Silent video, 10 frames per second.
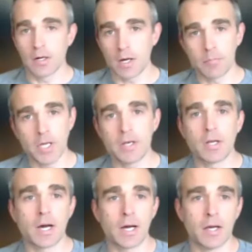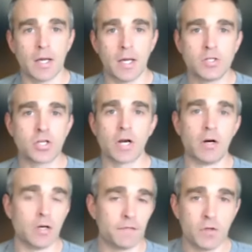But in
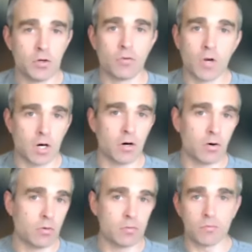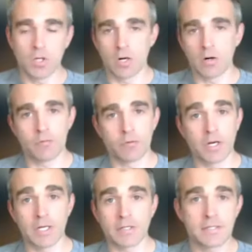general, if you don't know, if we're going
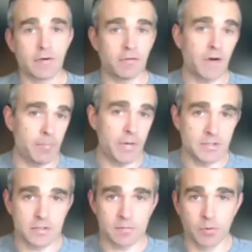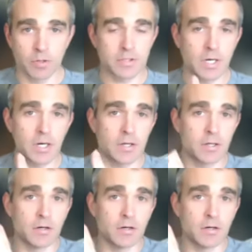to get 75 basis points on,